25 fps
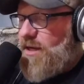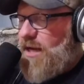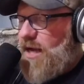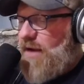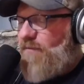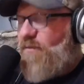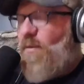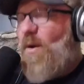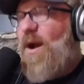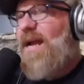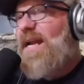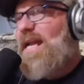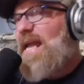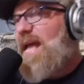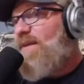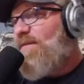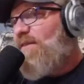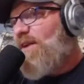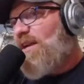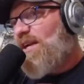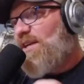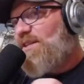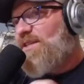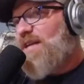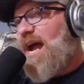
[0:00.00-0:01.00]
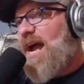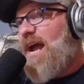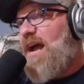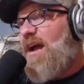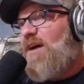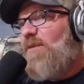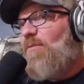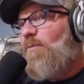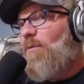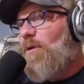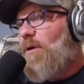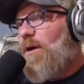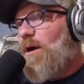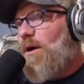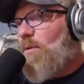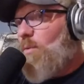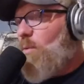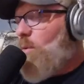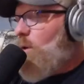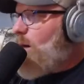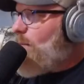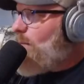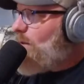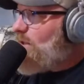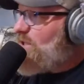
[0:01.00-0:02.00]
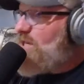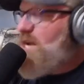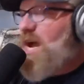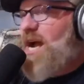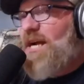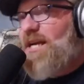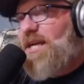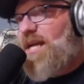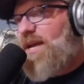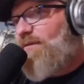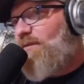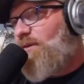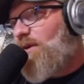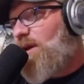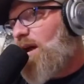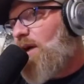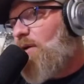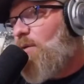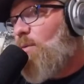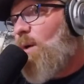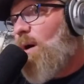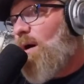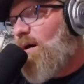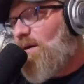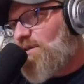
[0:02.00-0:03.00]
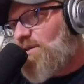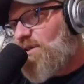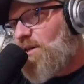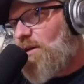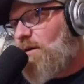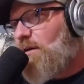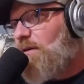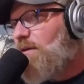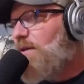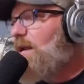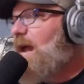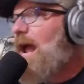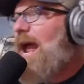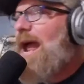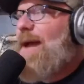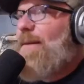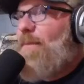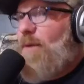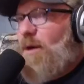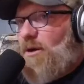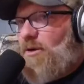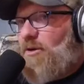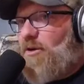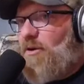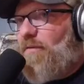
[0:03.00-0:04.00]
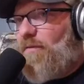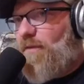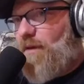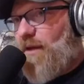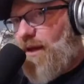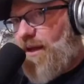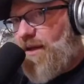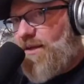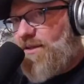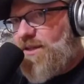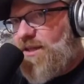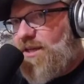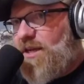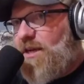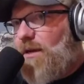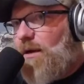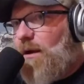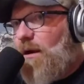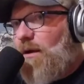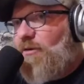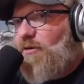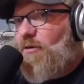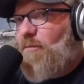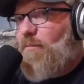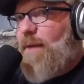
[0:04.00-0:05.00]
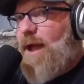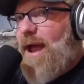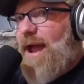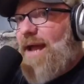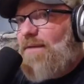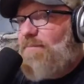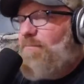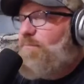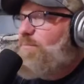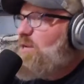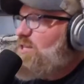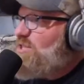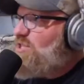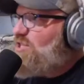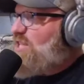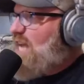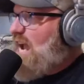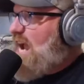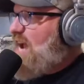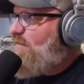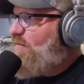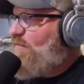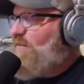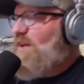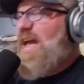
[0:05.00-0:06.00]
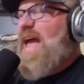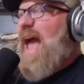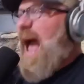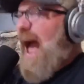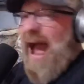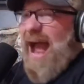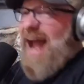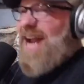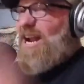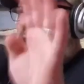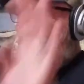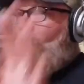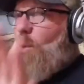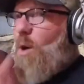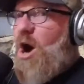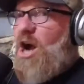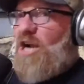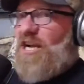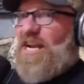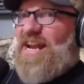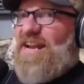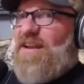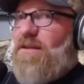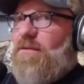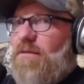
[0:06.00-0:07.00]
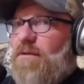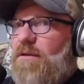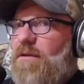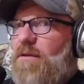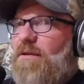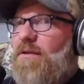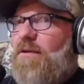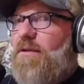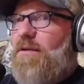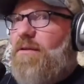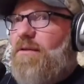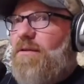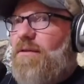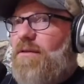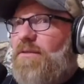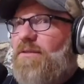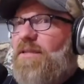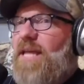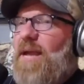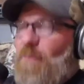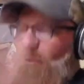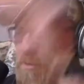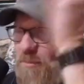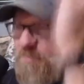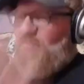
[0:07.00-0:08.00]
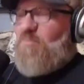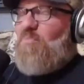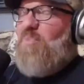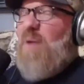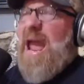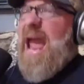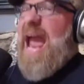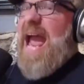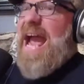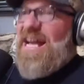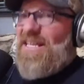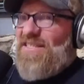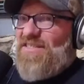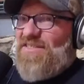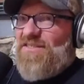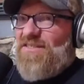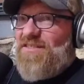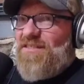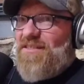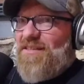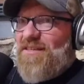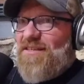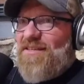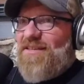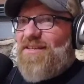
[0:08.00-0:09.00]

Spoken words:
If we live in a town where a woman can't even go wash her damn underthings in the laundromat and be safe, I don't want it. They were pissed.